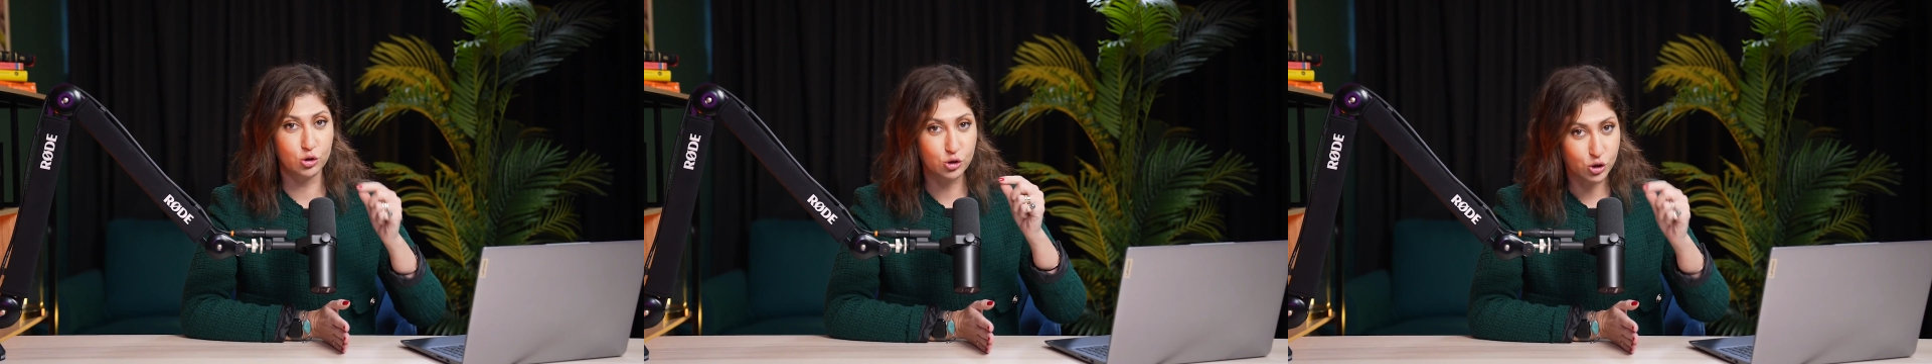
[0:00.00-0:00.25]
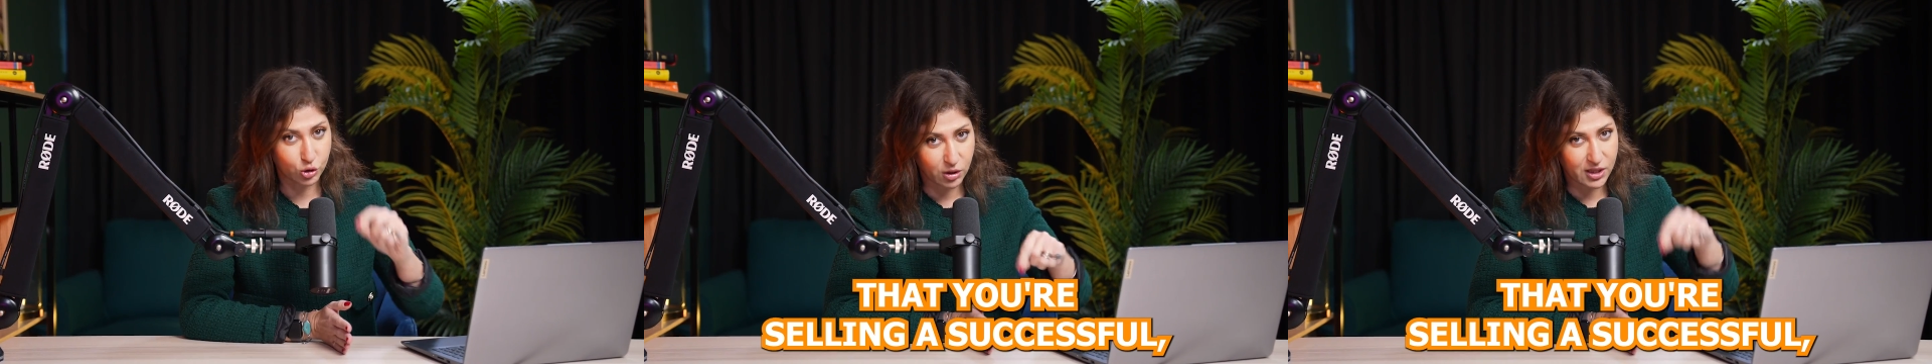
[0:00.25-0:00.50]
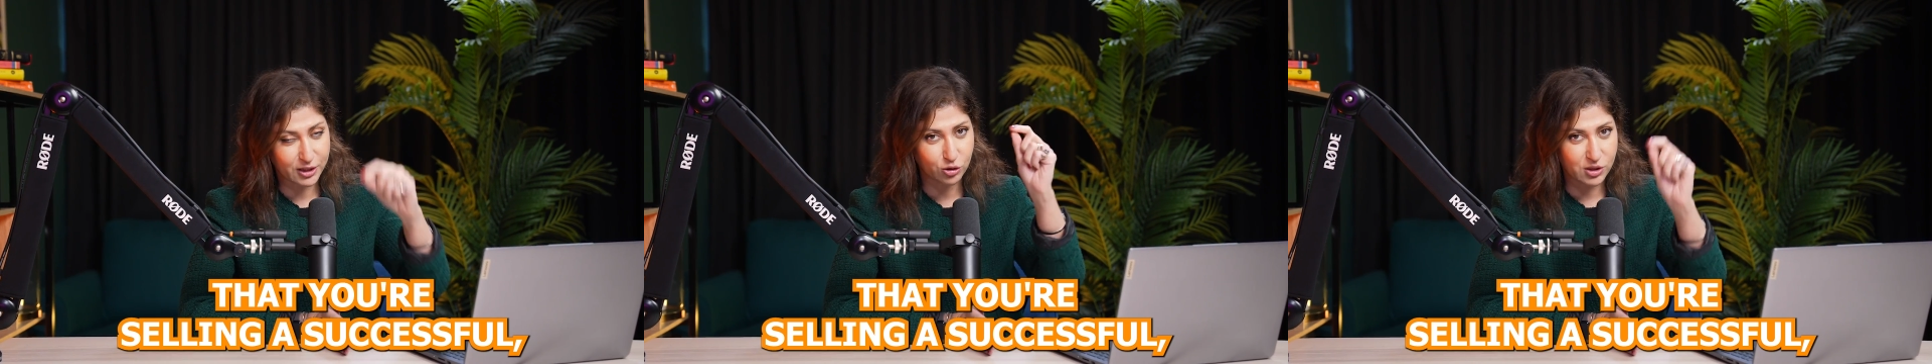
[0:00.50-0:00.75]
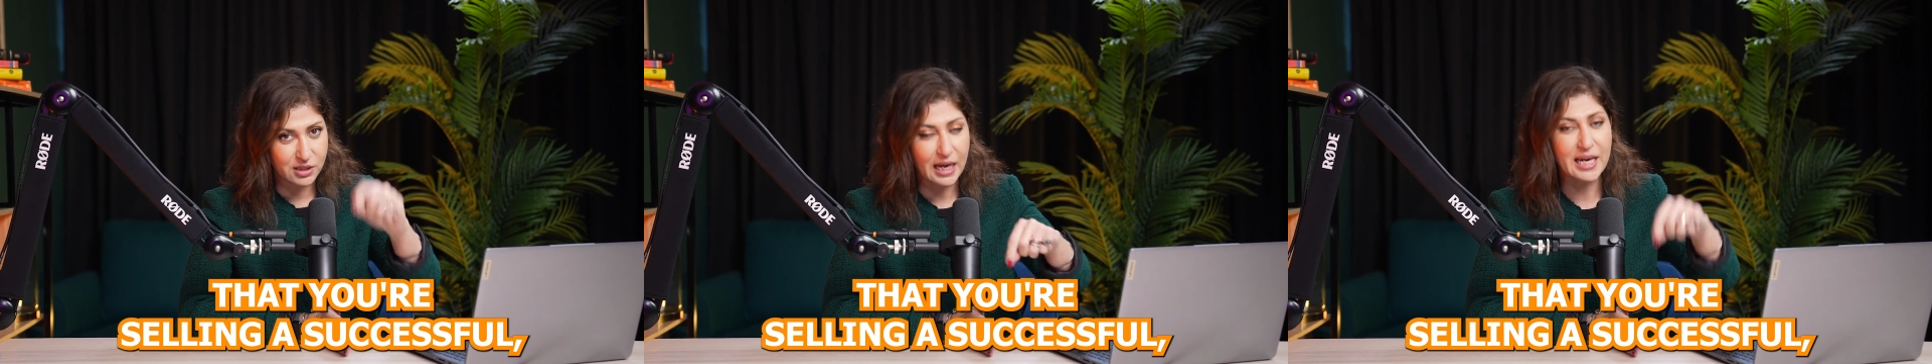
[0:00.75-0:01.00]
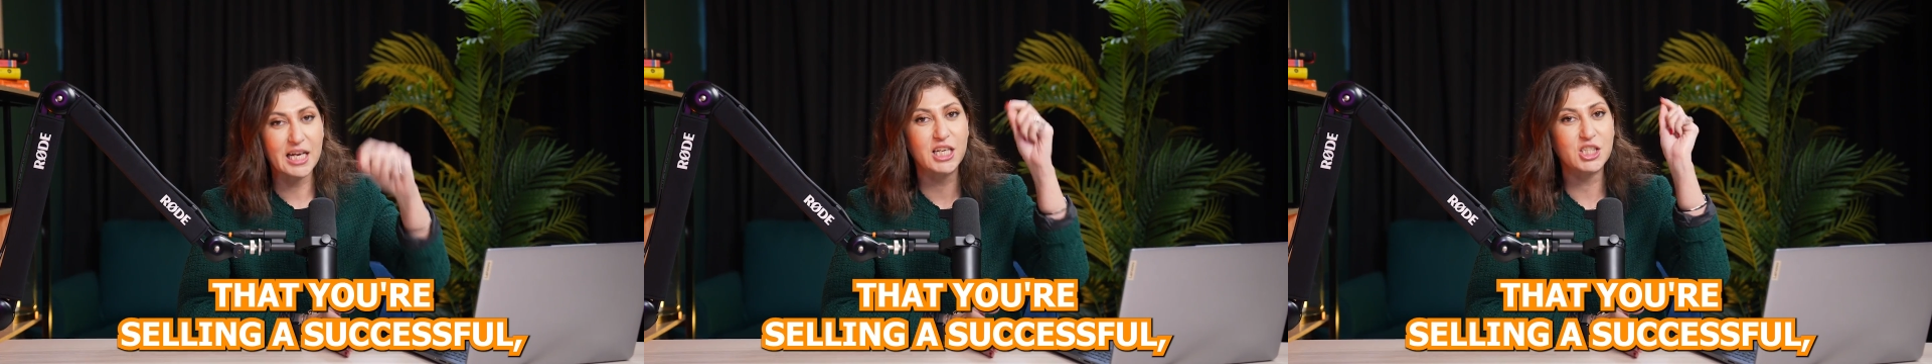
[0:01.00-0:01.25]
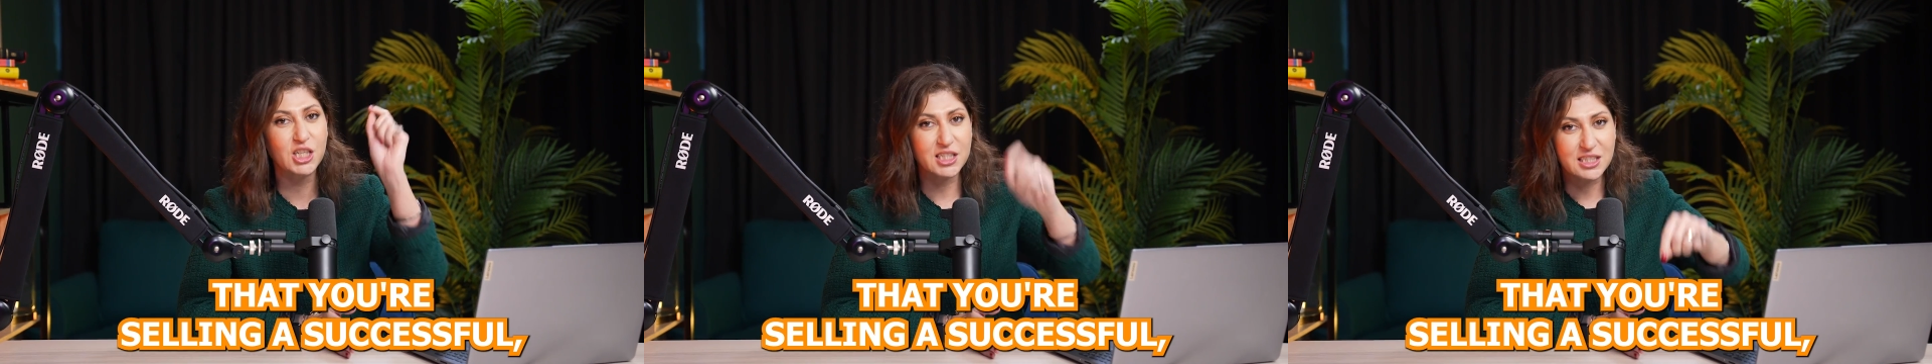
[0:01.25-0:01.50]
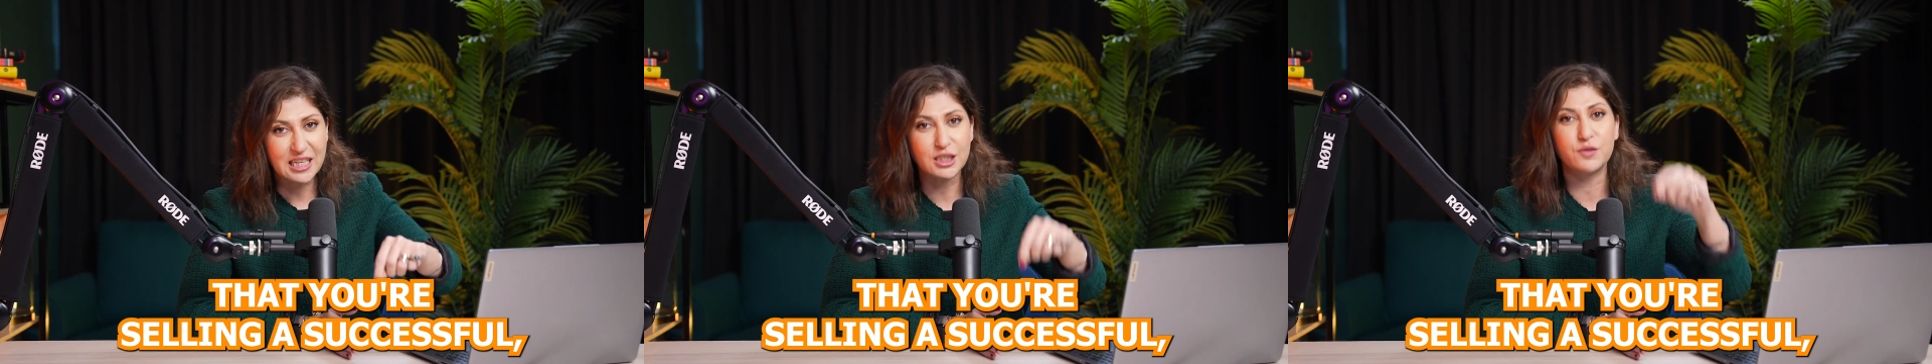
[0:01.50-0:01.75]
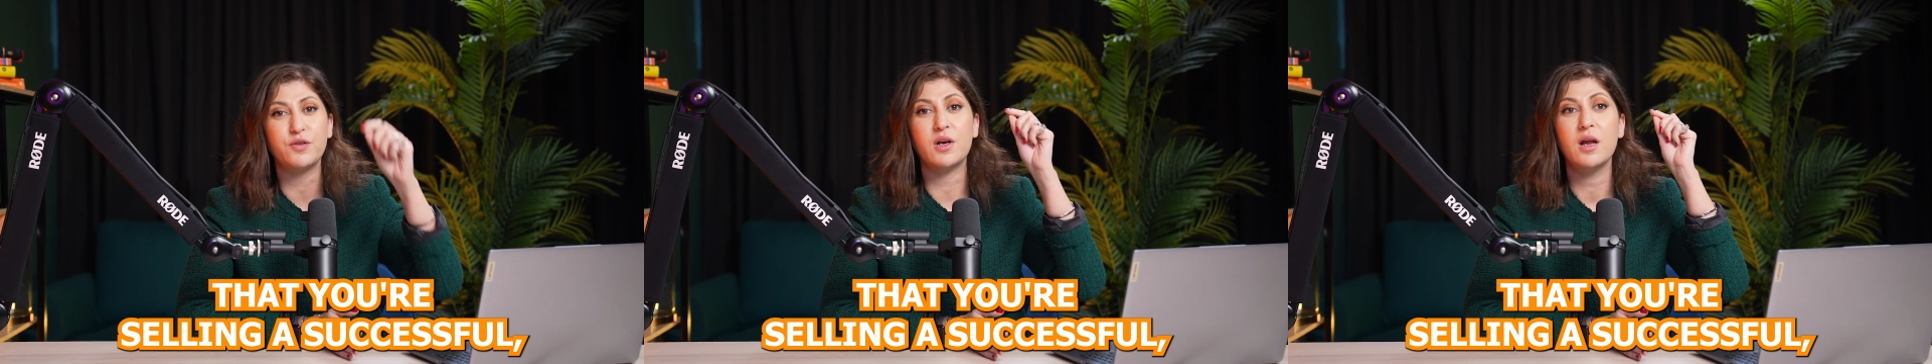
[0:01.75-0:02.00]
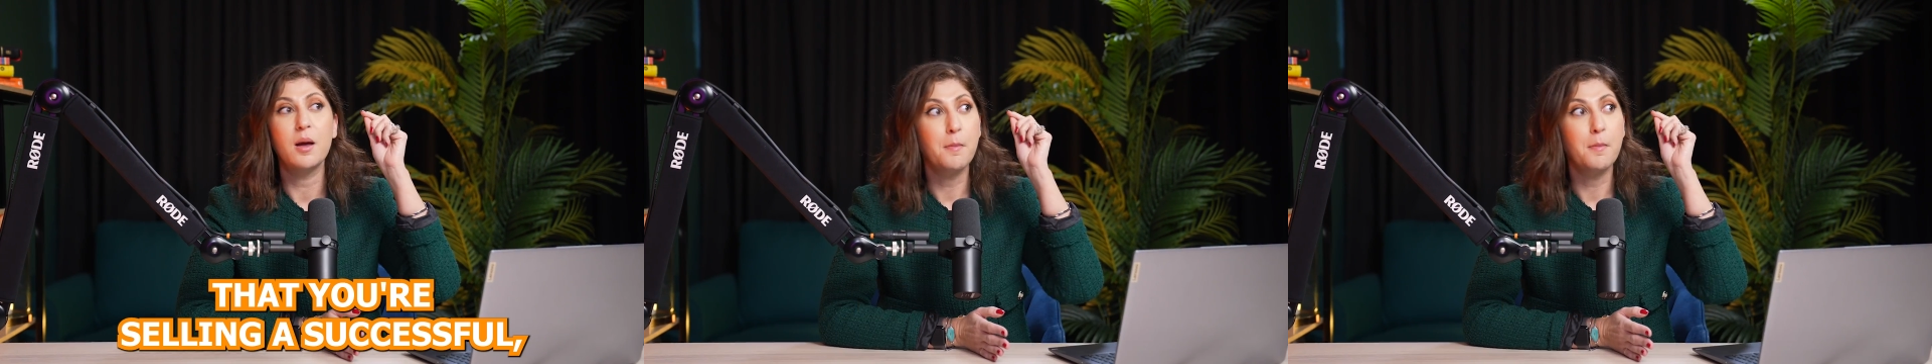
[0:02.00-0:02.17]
ensure that you're selling a successful,